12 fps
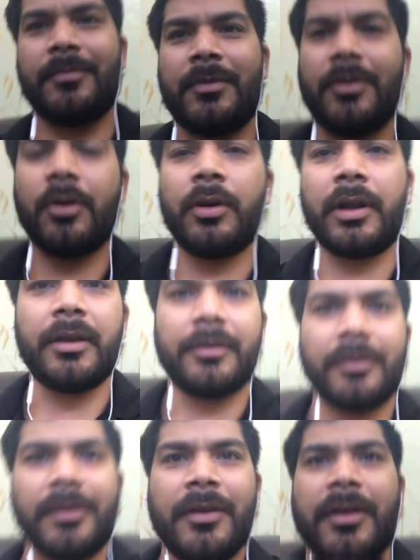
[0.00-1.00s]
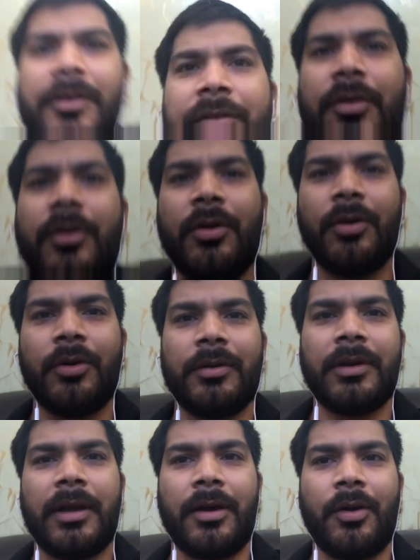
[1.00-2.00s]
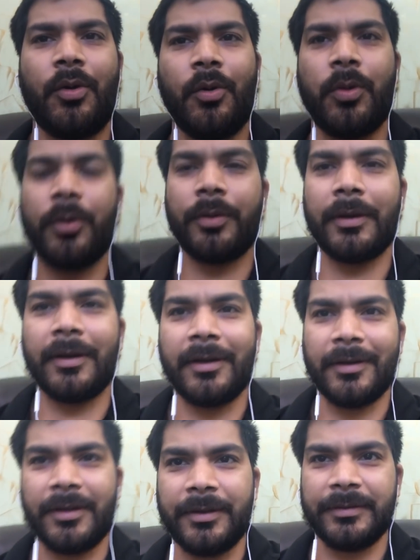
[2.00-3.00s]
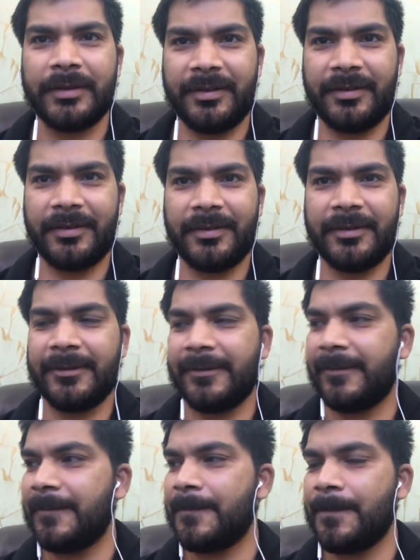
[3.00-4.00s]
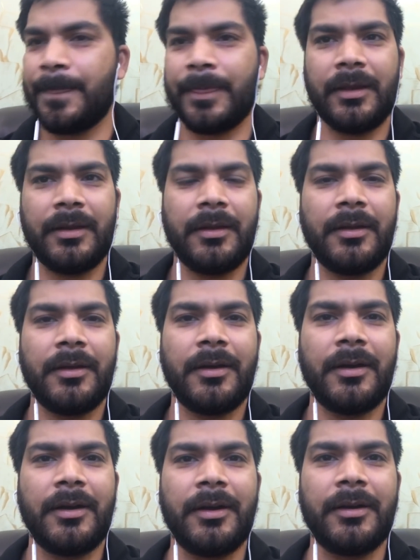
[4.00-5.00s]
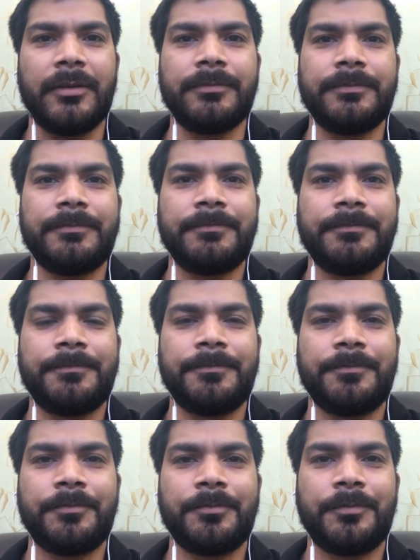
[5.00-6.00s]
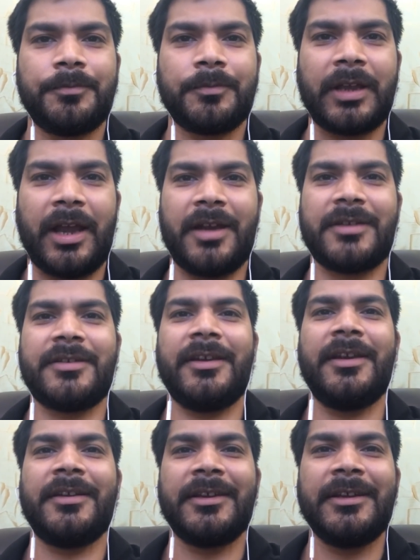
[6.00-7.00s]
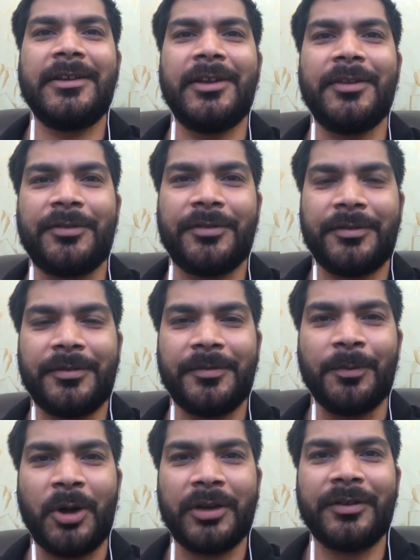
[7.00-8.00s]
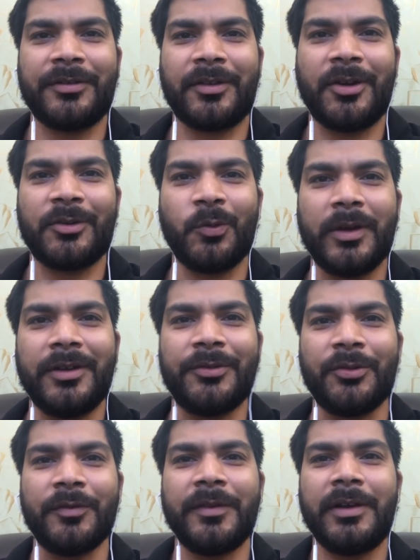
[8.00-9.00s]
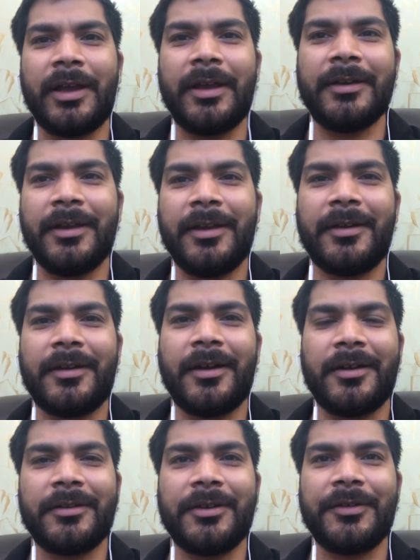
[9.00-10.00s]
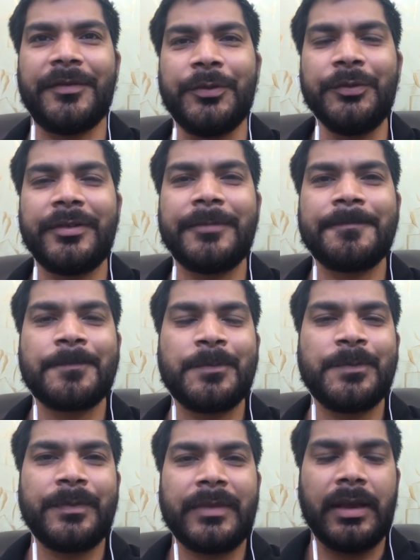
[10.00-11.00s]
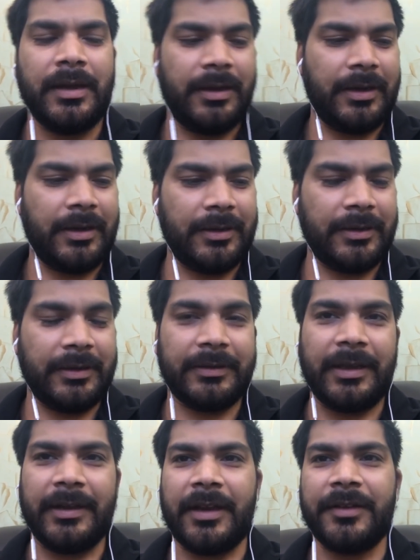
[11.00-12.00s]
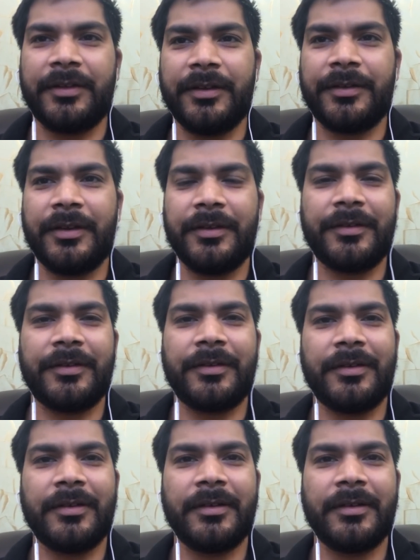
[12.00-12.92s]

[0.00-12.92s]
All right. So now this uh, CAT 18 is morning slot 1 is over, and here are the reviews. The analysis is